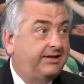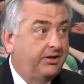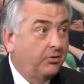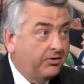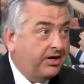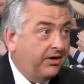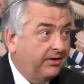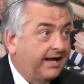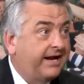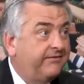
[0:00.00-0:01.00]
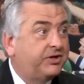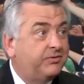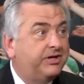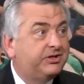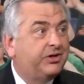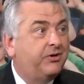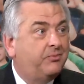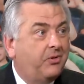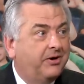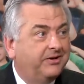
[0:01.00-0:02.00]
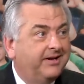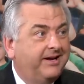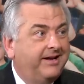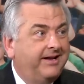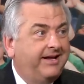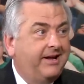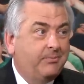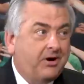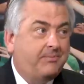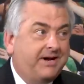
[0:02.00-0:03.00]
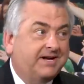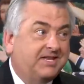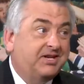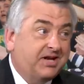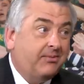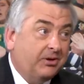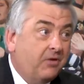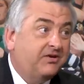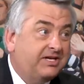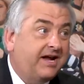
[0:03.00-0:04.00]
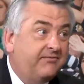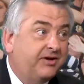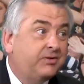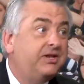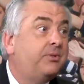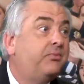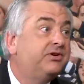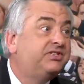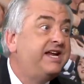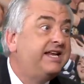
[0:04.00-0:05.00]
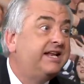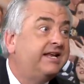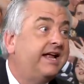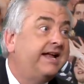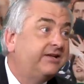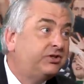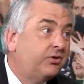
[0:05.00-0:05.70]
that the North Carolina victory is so important in part because of the double overtime victory that preceded it against